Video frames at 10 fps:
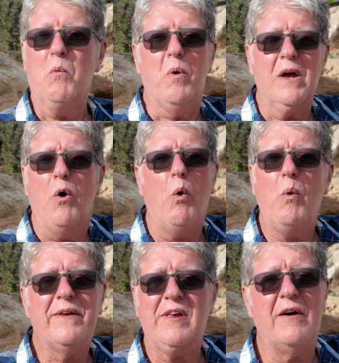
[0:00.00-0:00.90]
We
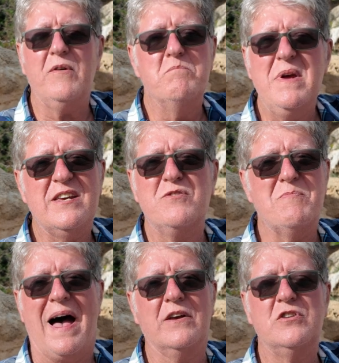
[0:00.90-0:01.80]
always have a
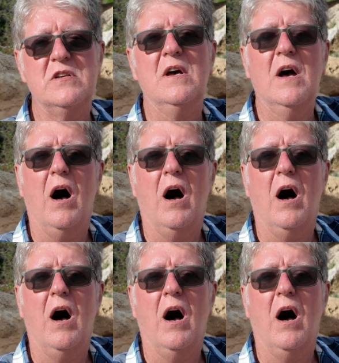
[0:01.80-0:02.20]
mishmash